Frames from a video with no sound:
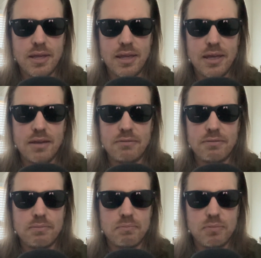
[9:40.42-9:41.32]
If
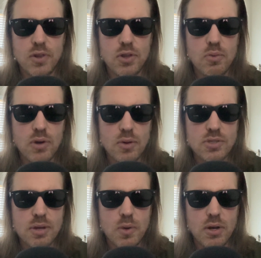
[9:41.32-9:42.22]
you know
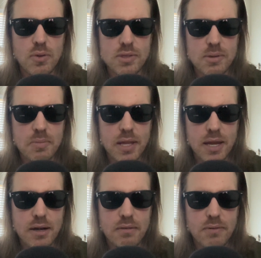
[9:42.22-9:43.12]
someone who isn't
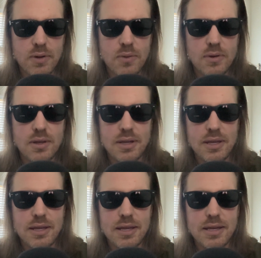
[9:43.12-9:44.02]
planning to vote,
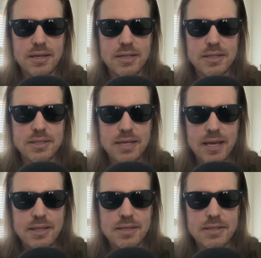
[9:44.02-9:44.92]

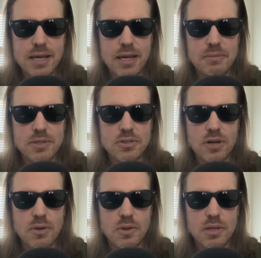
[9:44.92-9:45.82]
take the time to
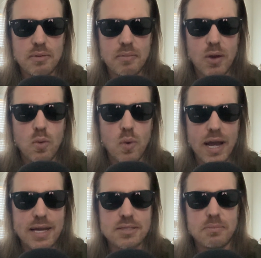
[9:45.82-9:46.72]
talk with them about why
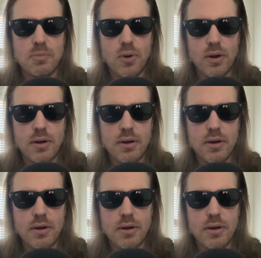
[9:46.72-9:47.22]
it's important.